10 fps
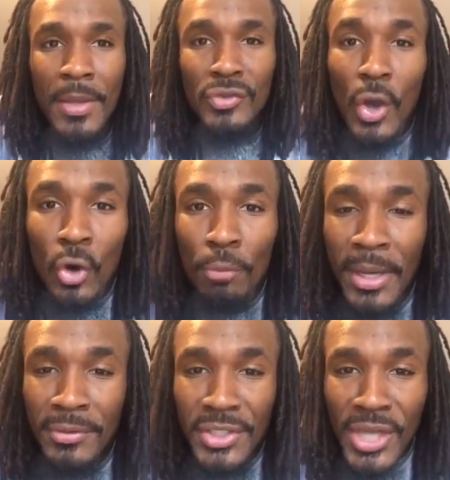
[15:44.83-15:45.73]
So who
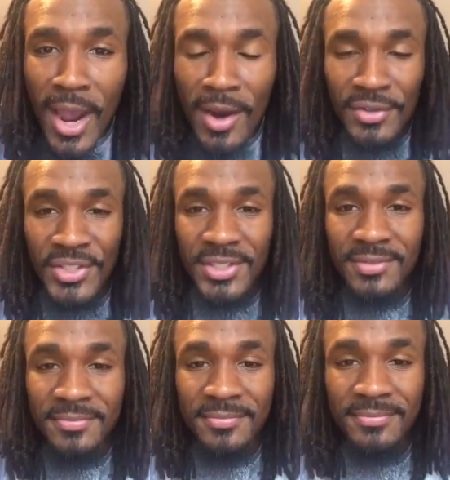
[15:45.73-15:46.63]
built the church?
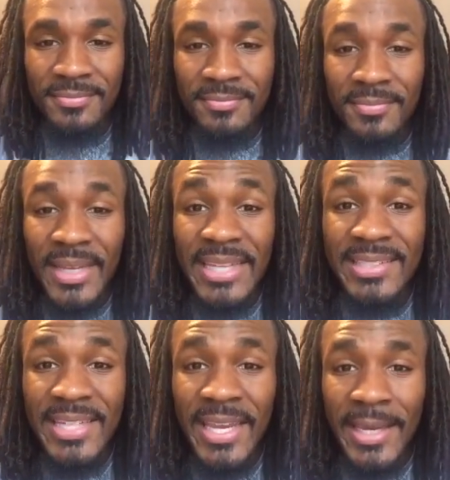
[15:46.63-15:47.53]
His
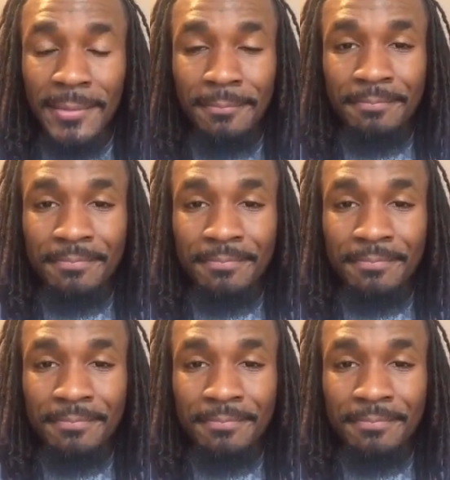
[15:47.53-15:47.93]
team.